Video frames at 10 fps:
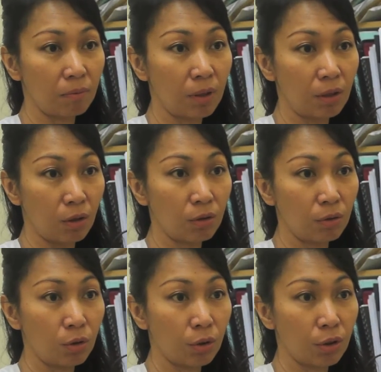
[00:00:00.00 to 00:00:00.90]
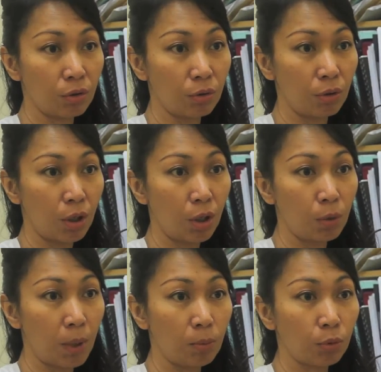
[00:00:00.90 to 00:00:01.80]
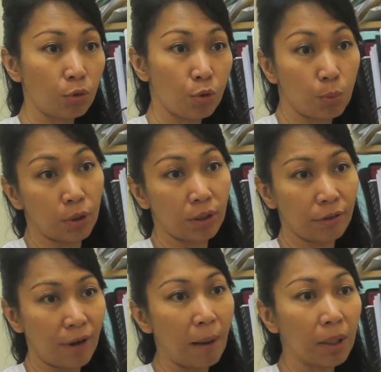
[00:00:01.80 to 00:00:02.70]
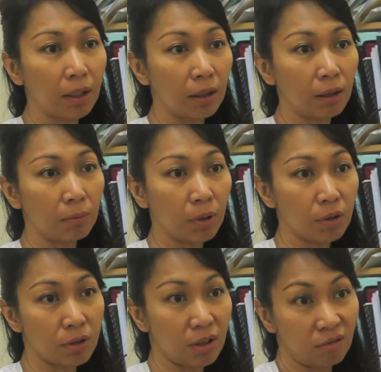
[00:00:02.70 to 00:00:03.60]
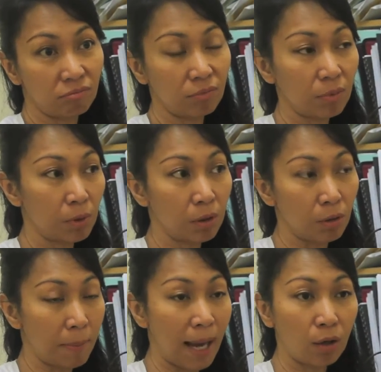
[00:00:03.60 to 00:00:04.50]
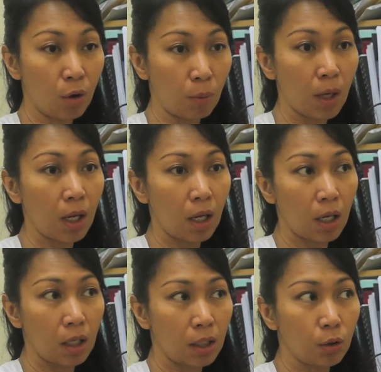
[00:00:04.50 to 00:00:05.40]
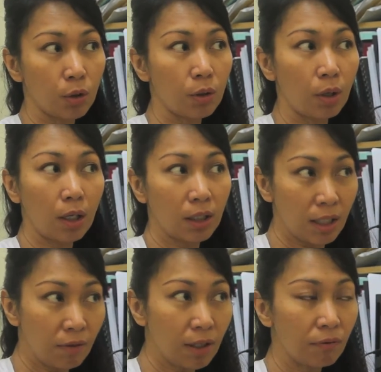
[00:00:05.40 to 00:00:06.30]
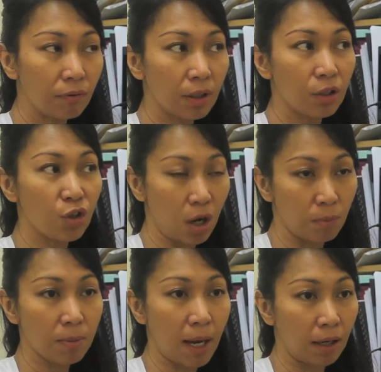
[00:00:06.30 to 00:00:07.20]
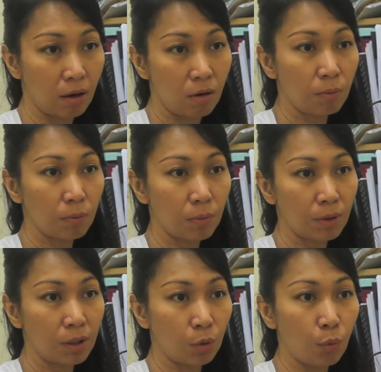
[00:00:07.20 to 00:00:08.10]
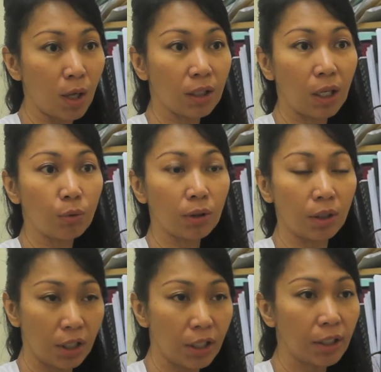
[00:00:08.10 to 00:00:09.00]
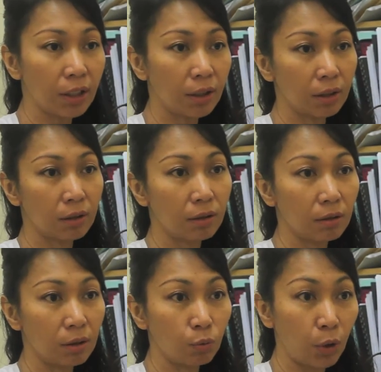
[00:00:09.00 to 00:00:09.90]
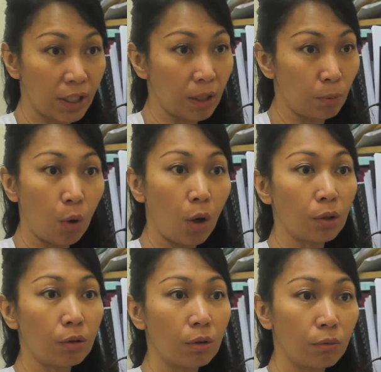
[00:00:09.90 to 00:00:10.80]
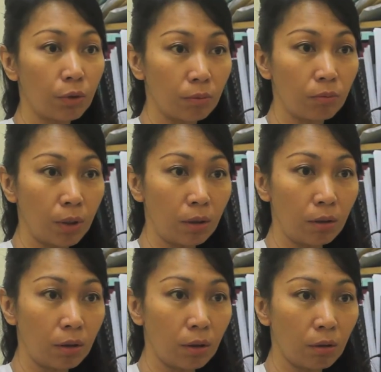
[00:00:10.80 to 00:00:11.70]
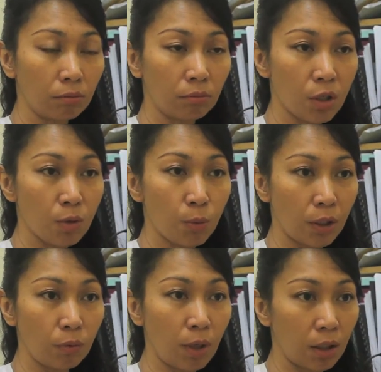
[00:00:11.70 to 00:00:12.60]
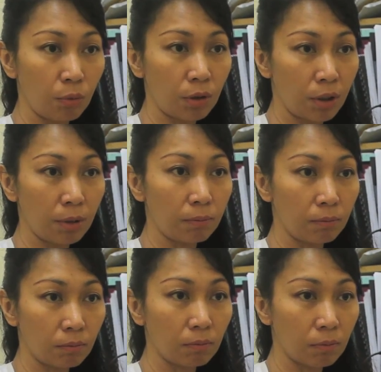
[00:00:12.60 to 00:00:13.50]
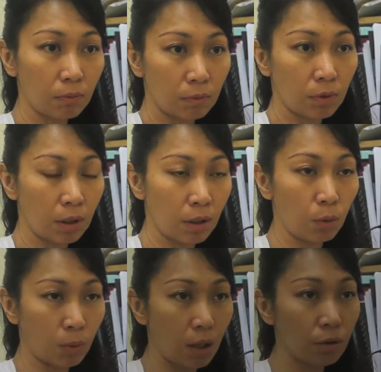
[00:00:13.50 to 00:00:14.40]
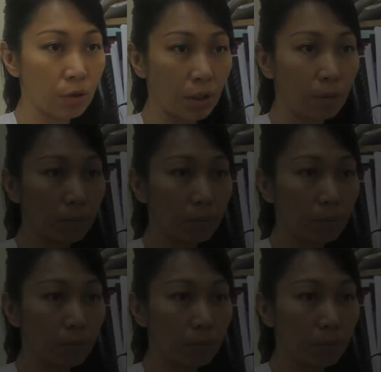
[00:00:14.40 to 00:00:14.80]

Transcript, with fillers: you know, in order to be able to support their family because they, you know, back home, you know, and even if their jobs back home, you know, what they will earn working abroad would be, you know, much more than what they would earn in their home country.